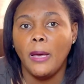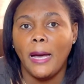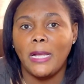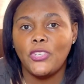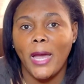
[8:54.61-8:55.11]

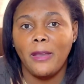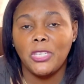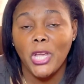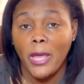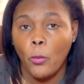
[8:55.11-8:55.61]
I try to
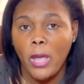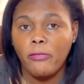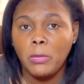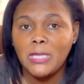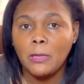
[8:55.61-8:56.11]
shy away
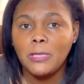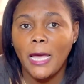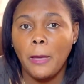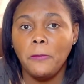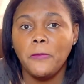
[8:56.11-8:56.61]
from it
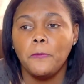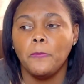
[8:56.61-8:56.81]
sometimes.